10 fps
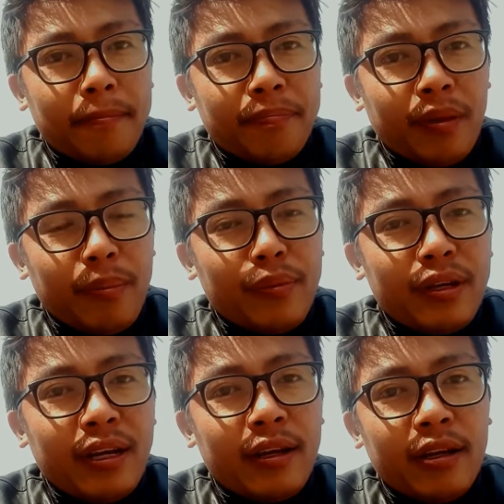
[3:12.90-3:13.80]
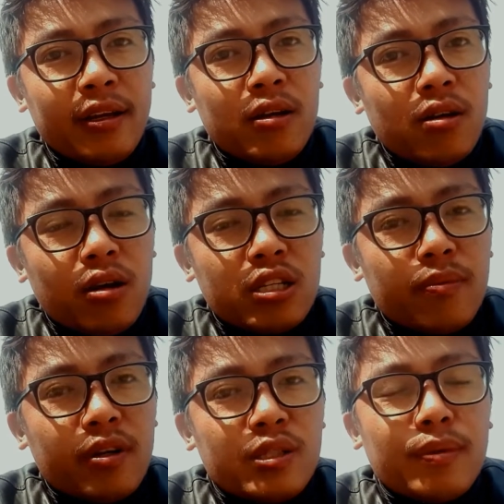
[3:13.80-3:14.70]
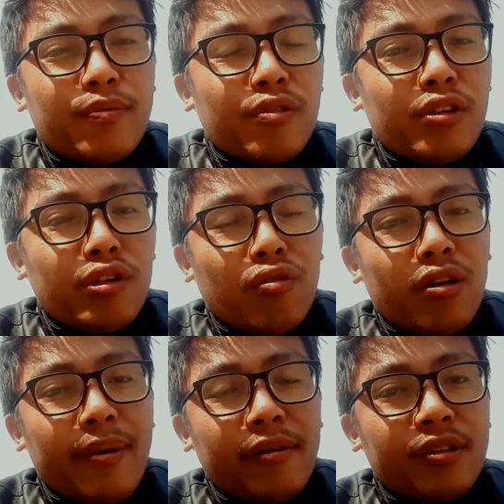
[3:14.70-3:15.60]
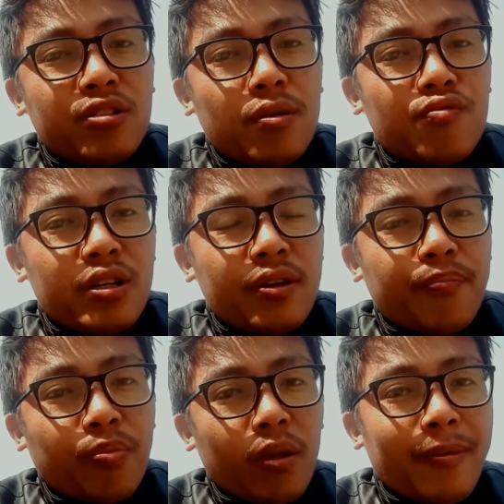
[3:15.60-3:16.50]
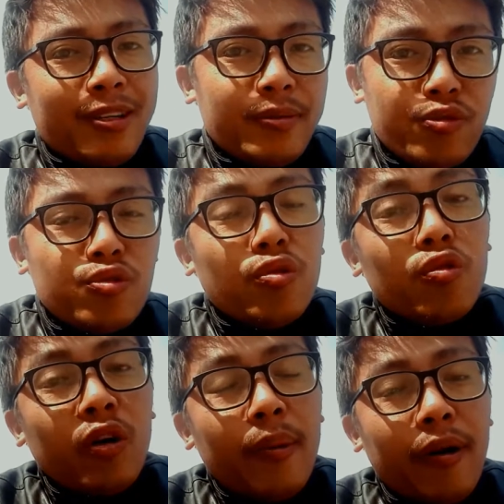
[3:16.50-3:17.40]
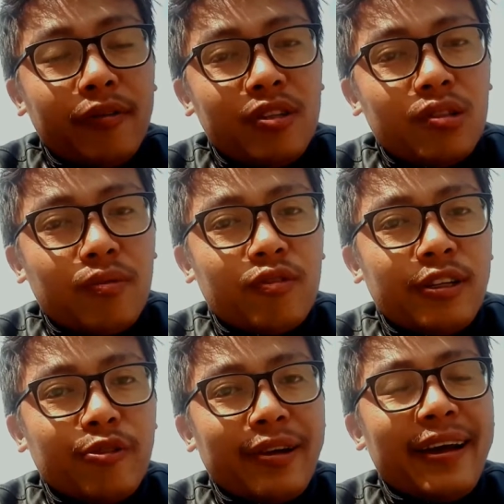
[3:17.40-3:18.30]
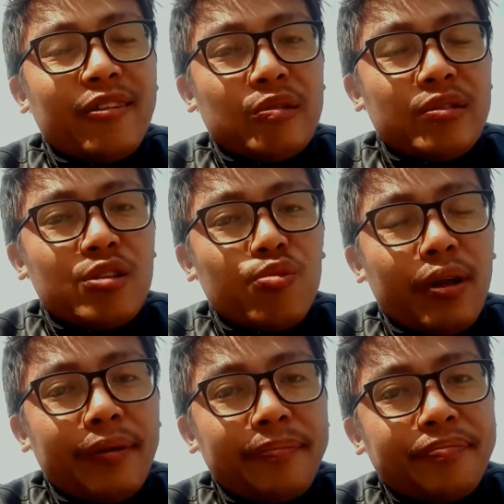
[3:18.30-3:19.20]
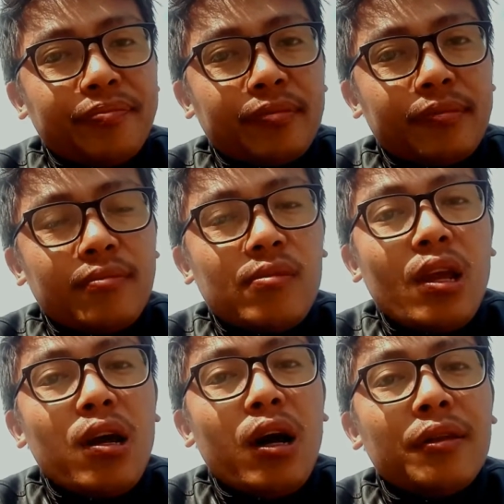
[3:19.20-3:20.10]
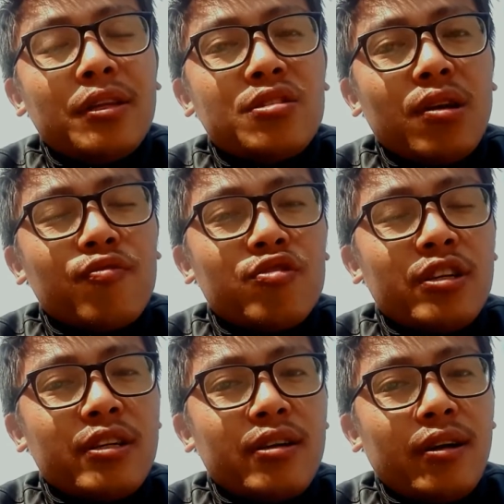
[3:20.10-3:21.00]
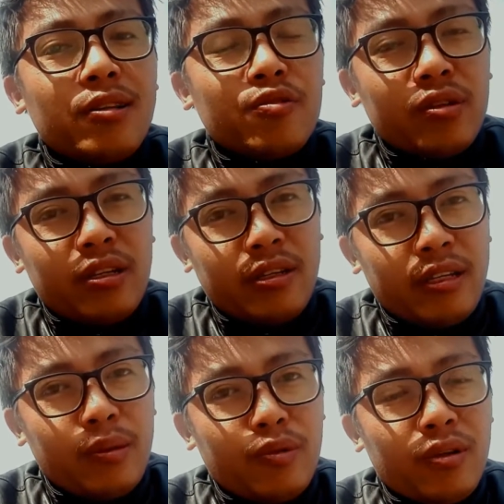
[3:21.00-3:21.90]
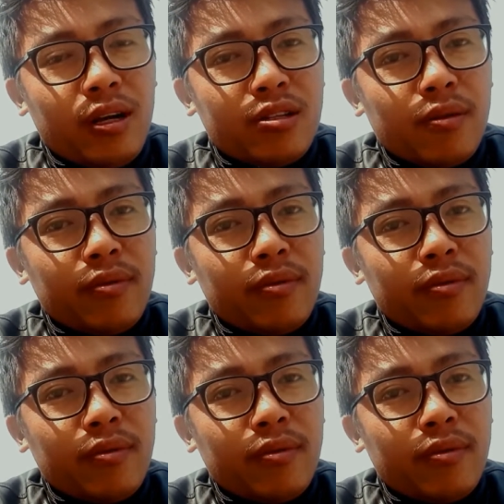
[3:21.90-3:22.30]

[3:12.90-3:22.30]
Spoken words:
maybe lots people know about this software, but if you don't know about this software, you can use this one. This software also can give you lots